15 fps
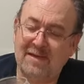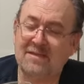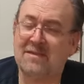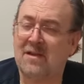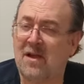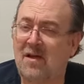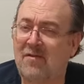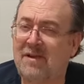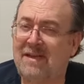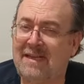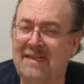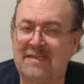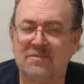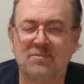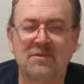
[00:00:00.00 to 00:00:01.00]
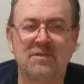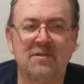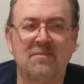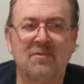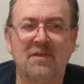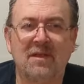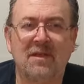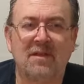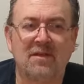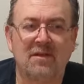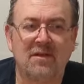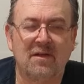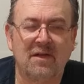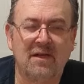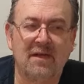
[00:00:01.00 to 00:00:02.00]
Star Anise was something
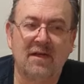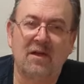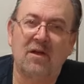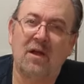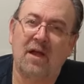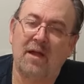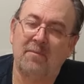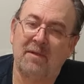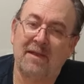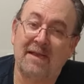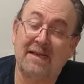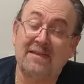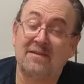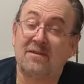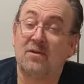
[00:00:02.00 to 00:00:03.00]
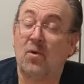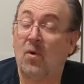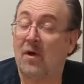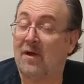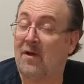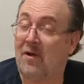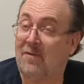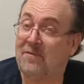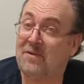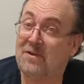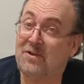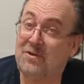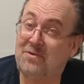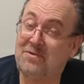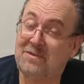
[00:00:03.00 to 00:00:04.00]
that is quite often
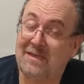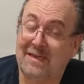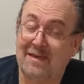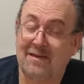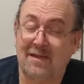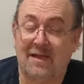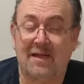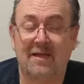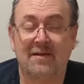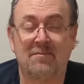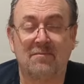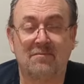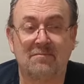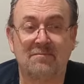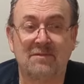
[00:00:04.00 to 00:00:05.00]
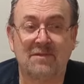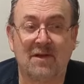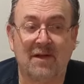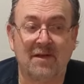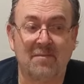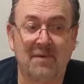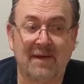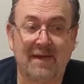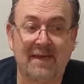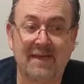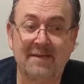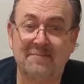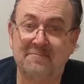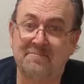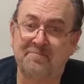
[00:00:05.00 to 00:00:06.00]
used in cider
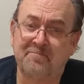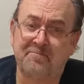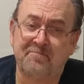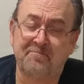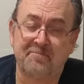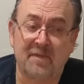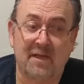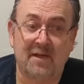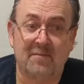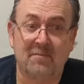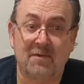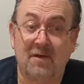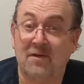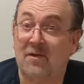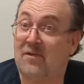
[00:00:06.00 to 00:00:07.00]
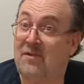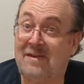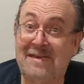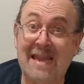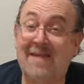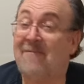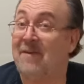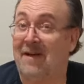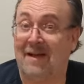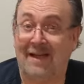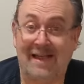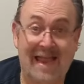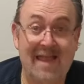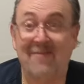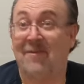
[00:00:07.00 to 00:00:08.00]
making. Never
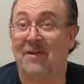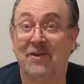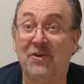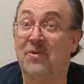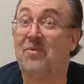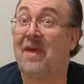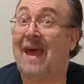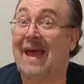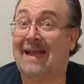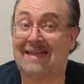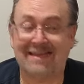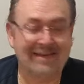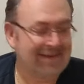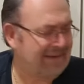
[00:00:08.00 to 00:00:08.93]
ever knew that.